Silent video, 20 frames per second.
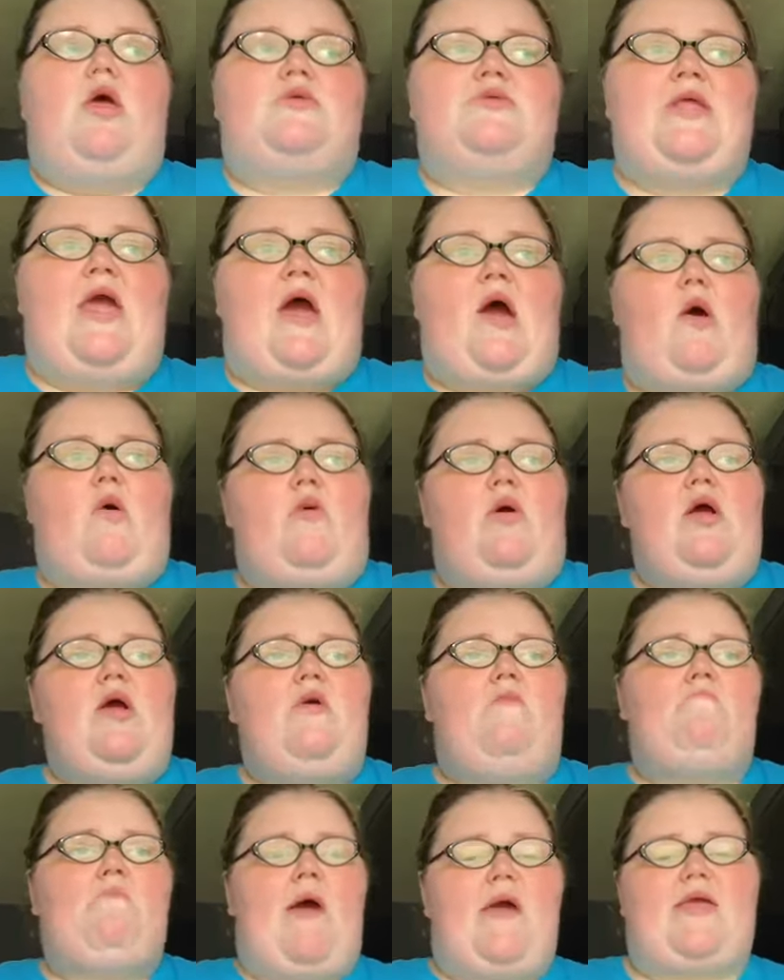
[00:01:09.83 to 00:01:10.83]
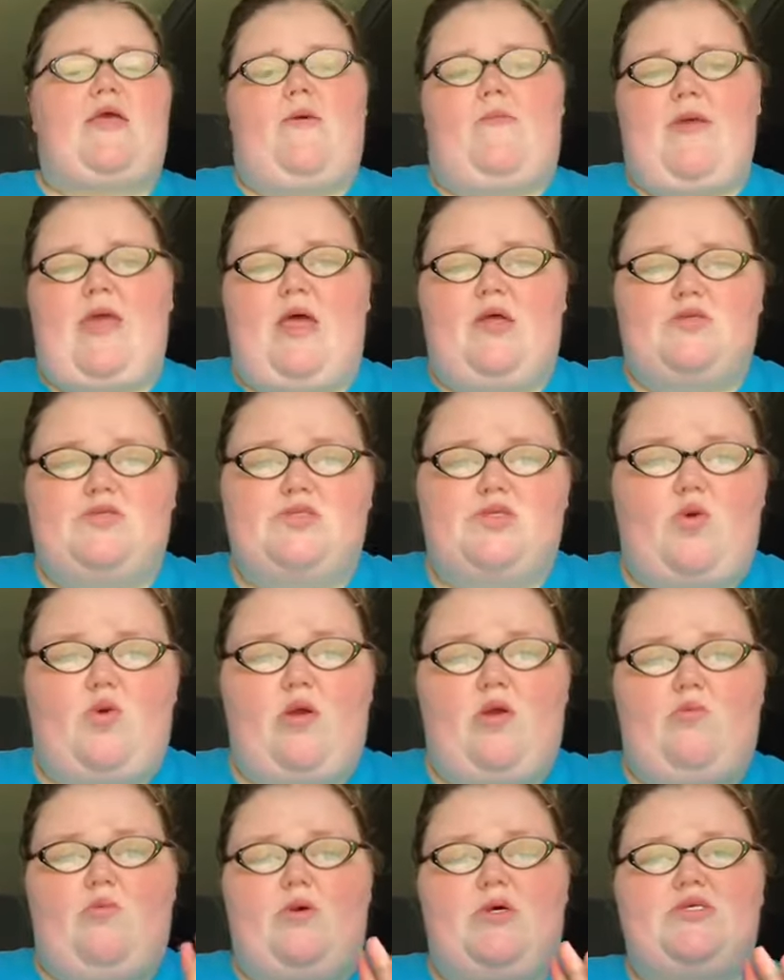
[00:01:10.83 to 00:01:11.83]
Now, my coming out
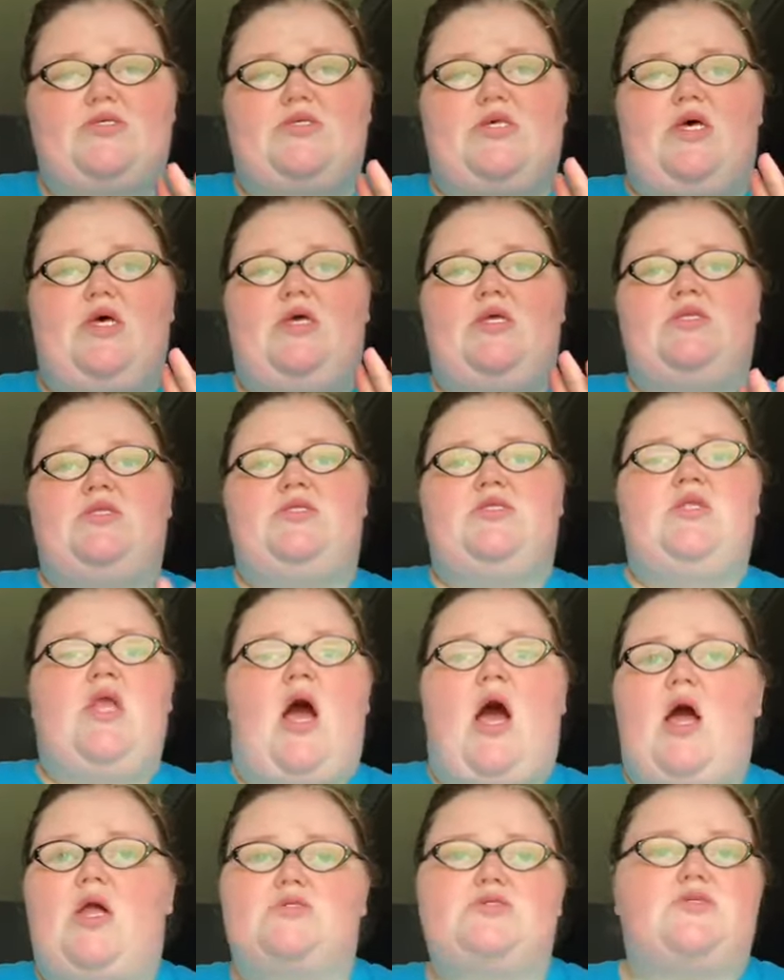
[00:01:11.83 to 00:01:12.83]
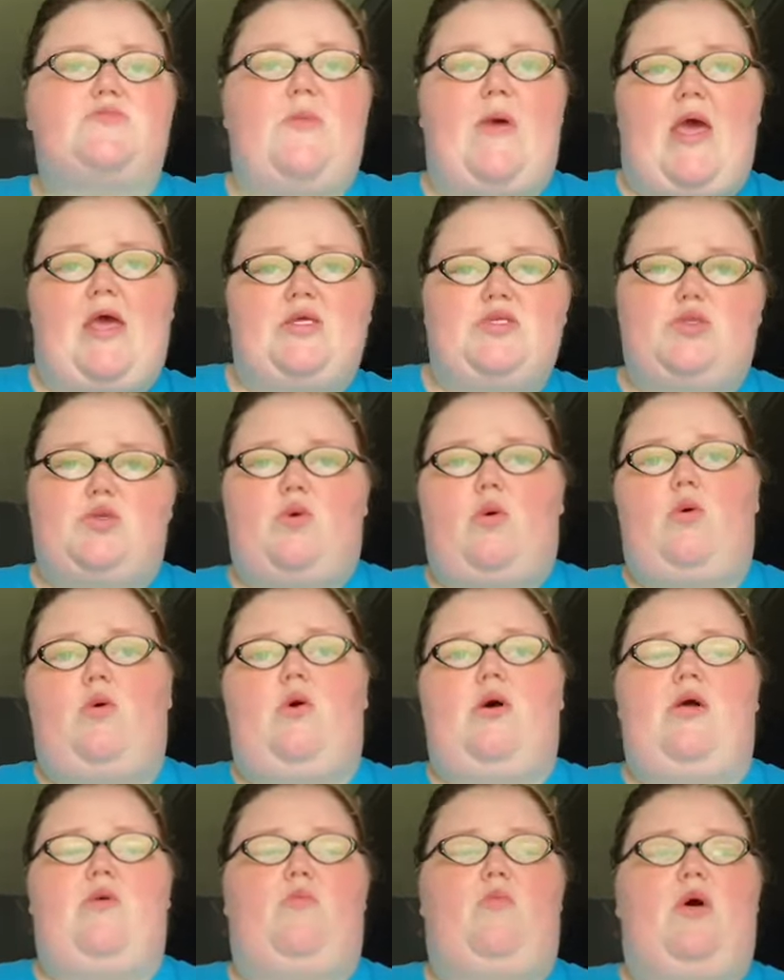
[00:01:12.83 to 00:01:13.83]
story was not
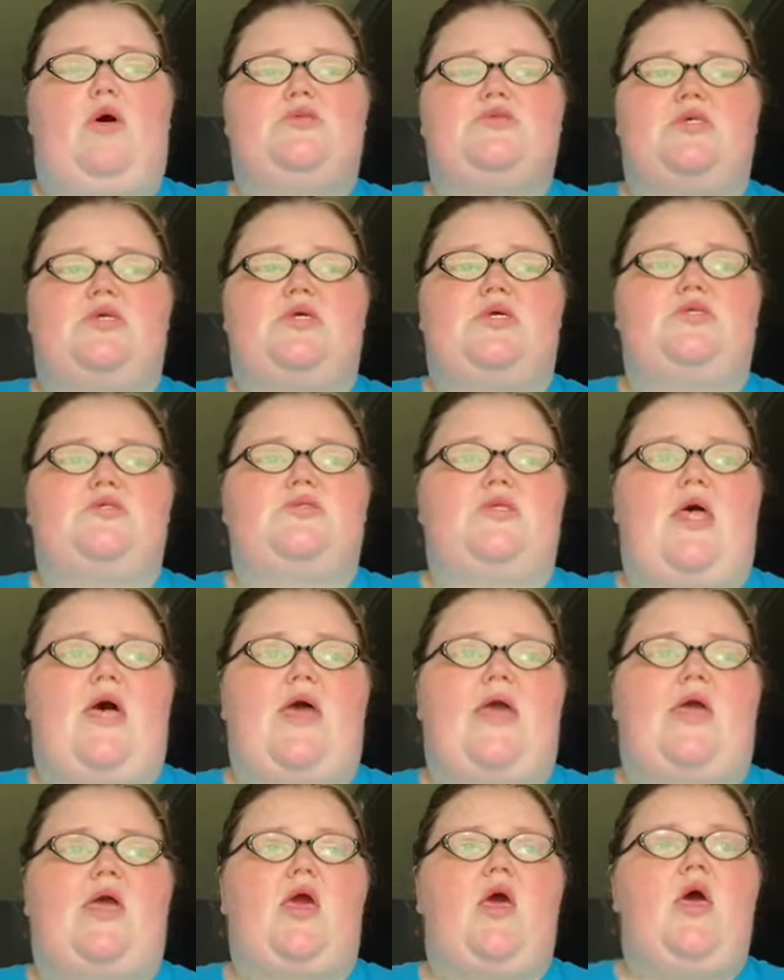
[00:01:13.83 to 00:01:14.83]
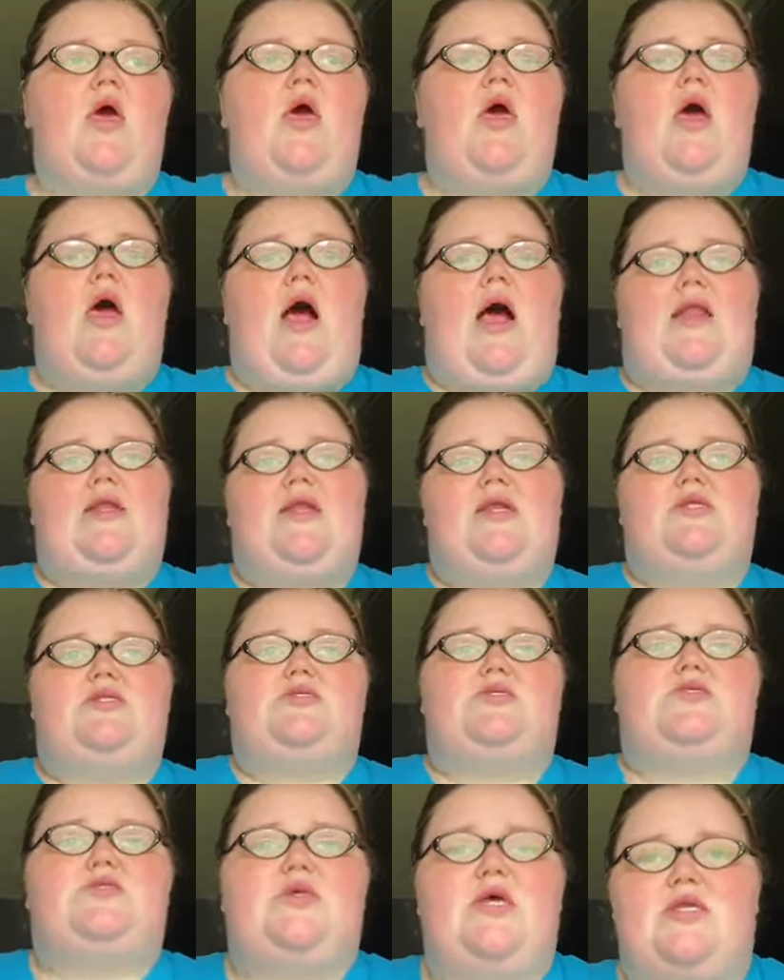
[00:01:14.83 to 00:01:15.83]
special. It wasn't, like, I
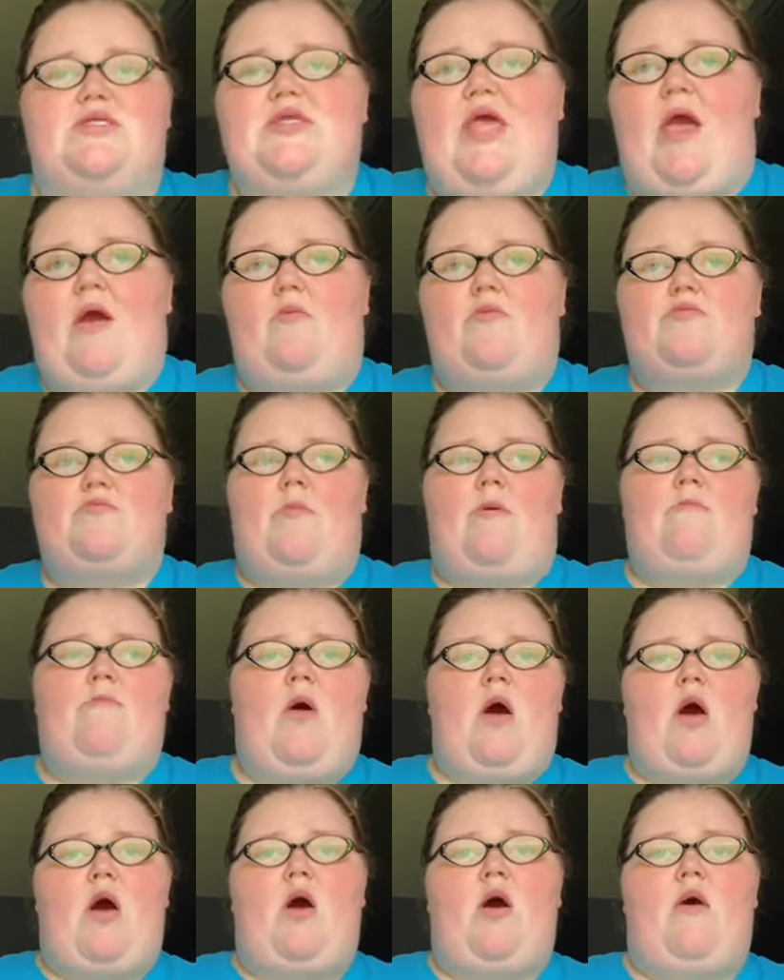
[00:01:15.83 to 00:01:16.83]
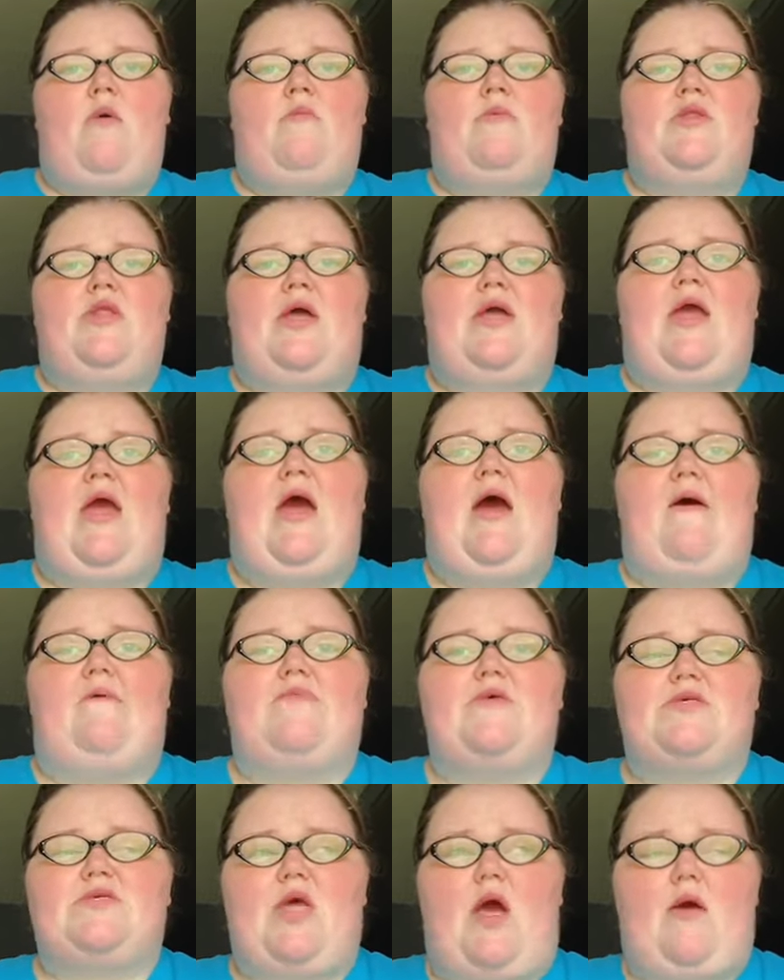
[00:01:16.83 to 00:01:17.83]
didn't sit down with my mom and, like,
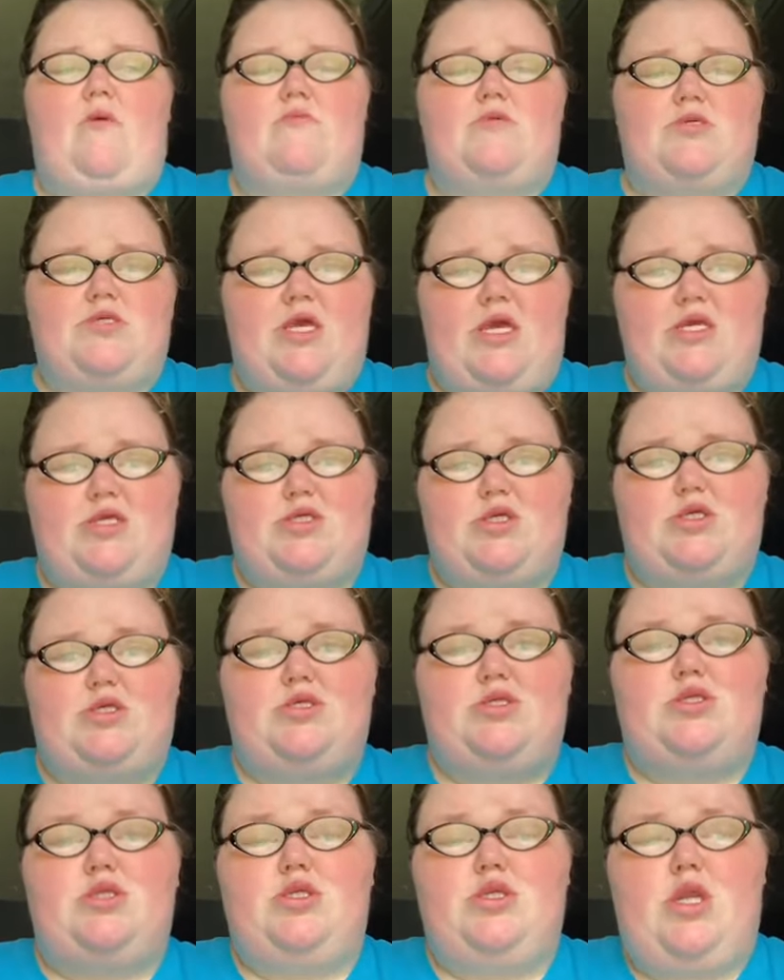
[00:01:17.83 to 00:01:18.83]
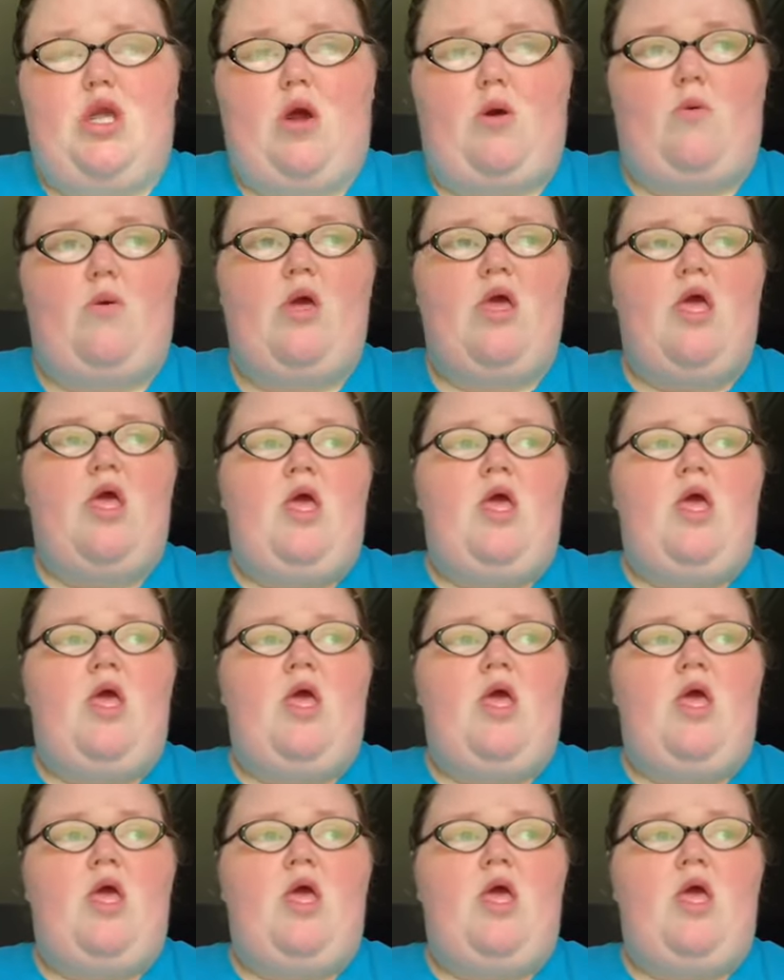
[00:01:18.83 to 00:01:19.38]
have this conversation. No.